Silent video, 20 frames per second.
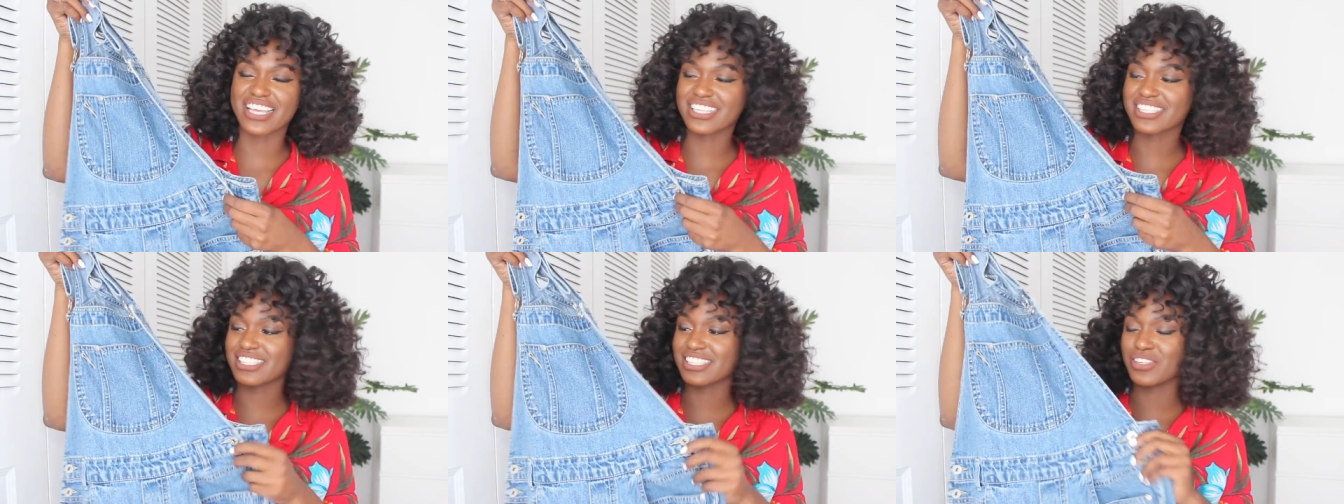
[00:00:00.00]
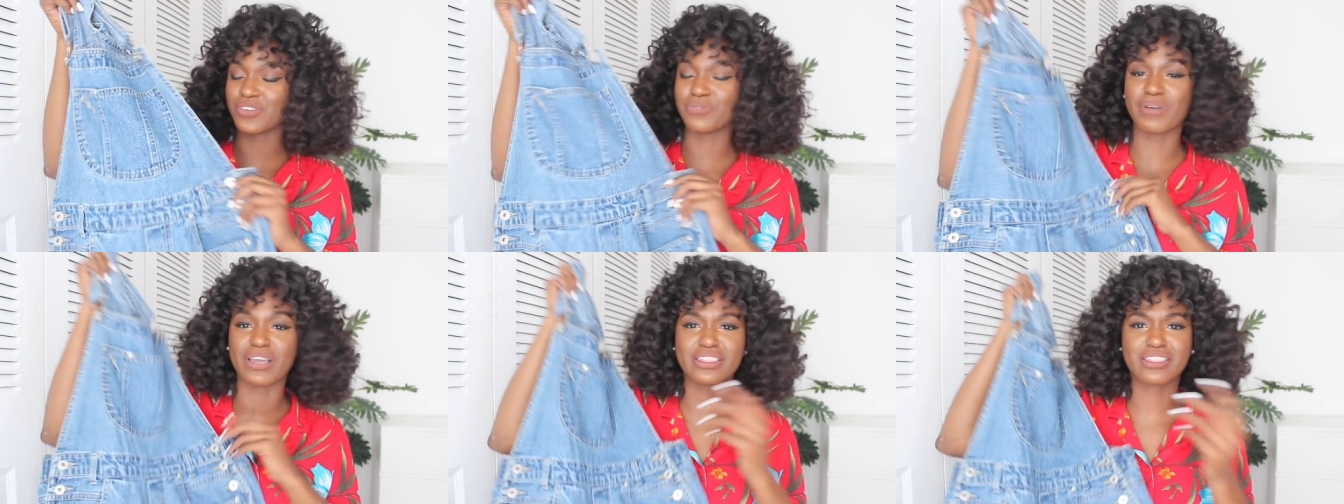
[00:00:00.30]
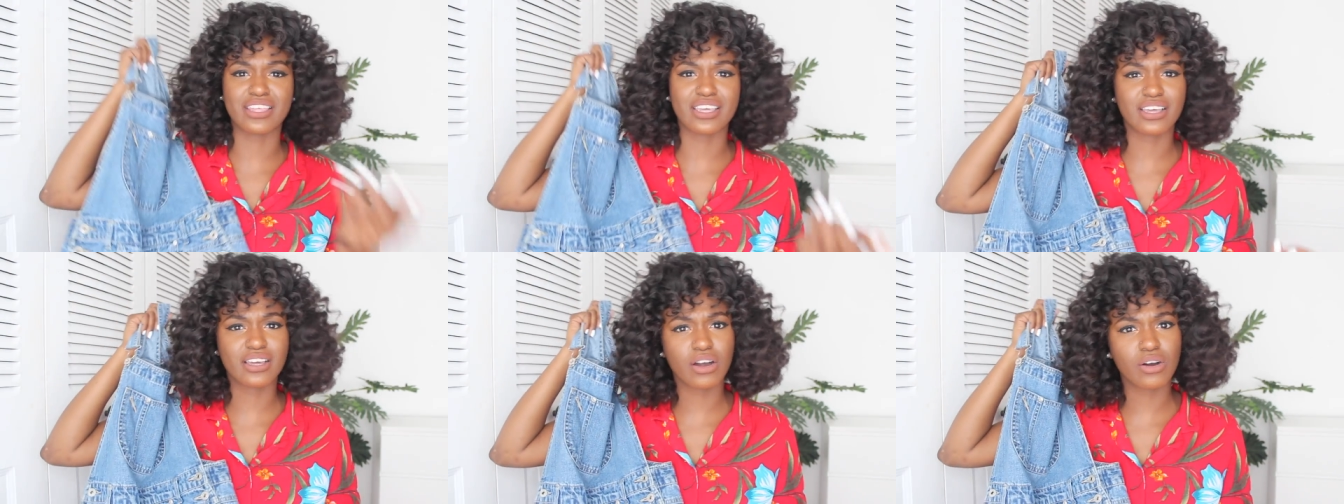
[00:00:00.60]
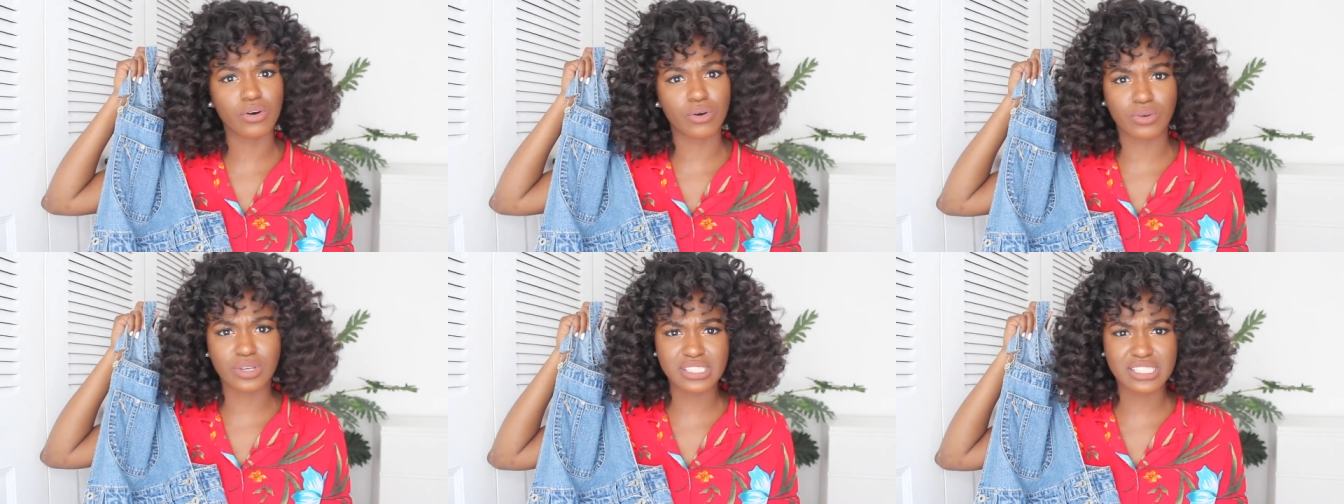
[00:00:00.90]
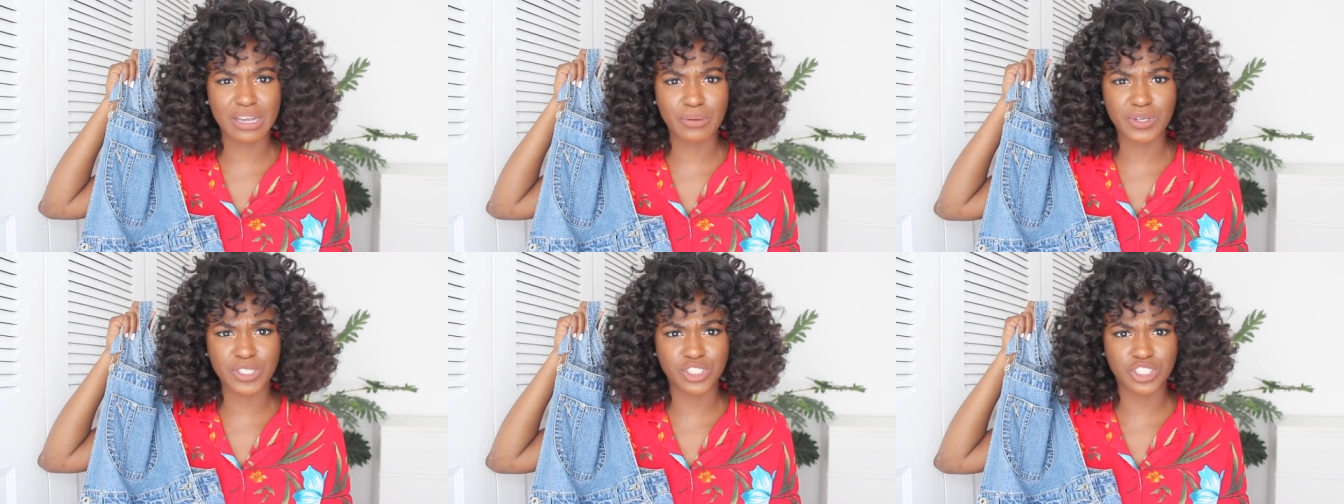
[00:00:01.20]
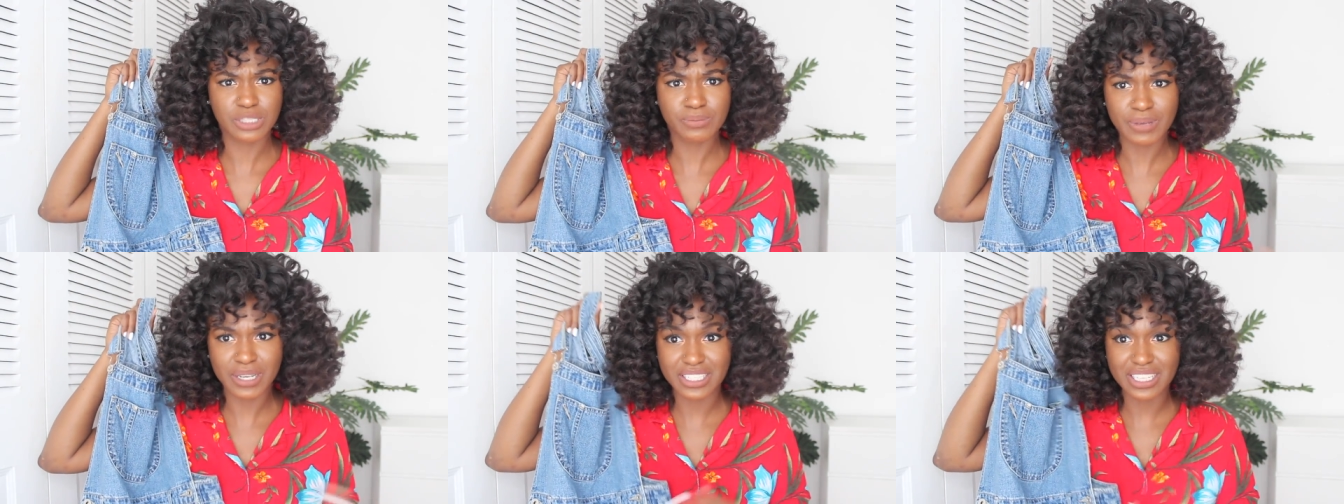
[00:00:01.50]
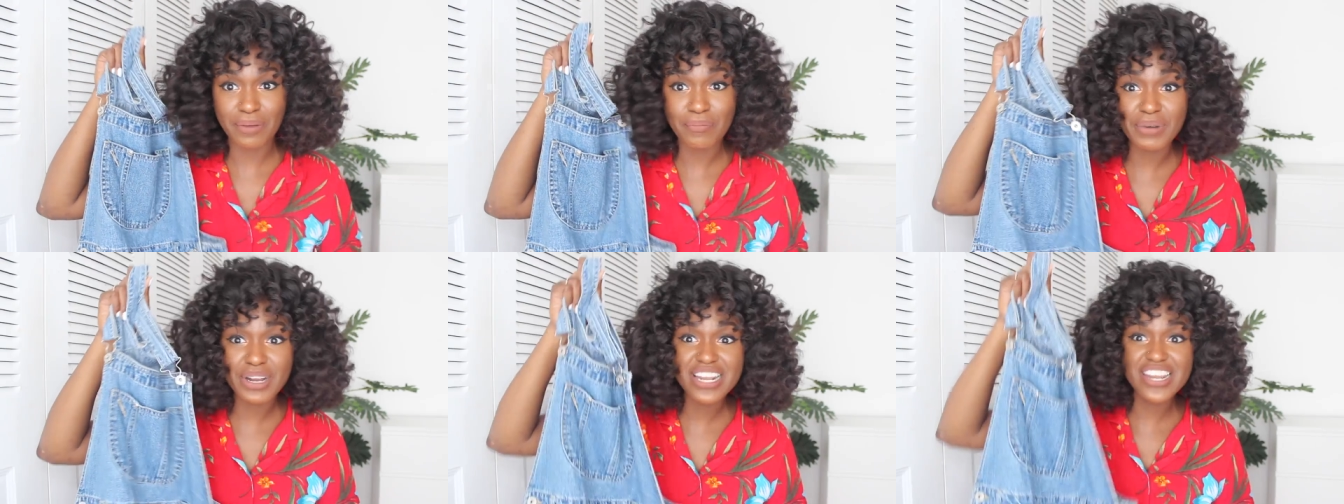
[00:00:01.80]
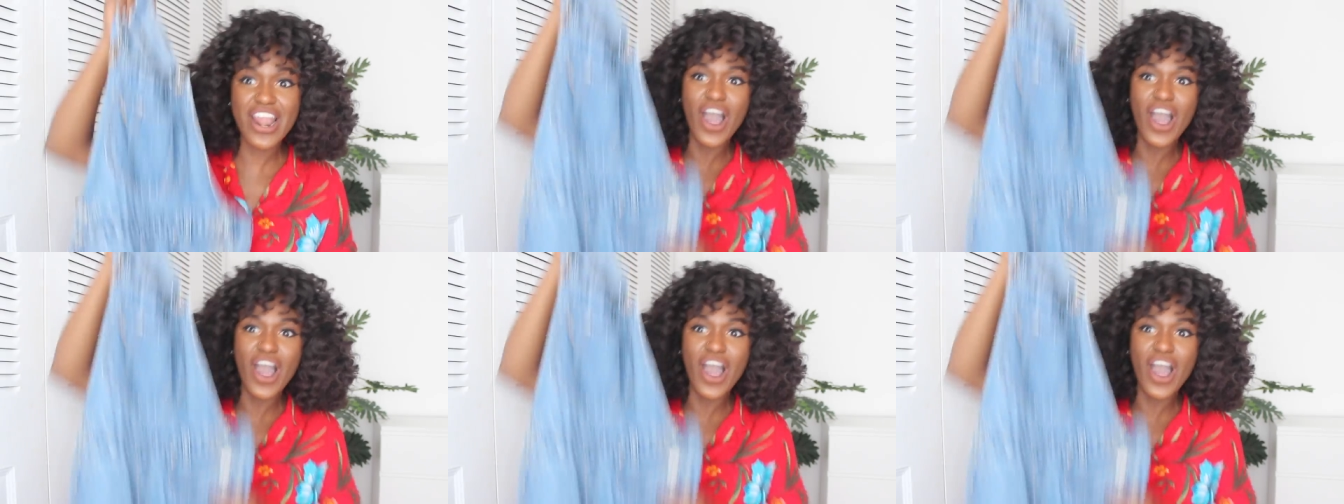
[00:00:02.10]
this. You might think, oh, it's not what you just picked up, but